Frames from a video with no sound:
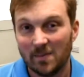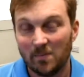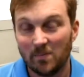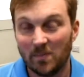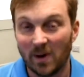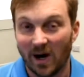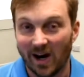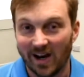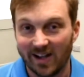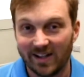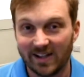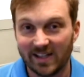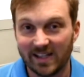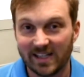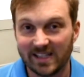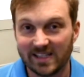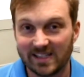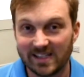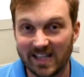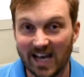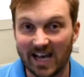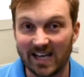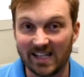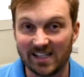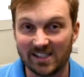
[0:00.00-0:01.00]
but
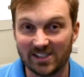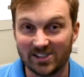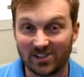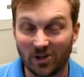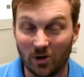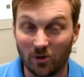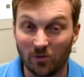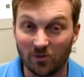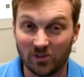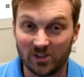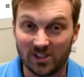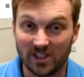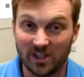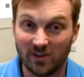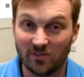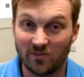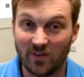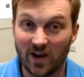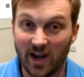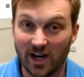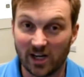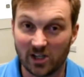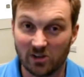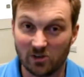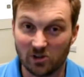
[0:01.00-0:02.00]
that's obviously a
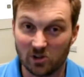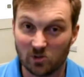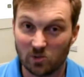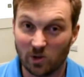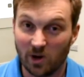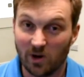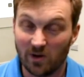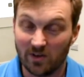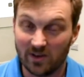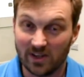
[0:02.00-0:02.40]
factor as well.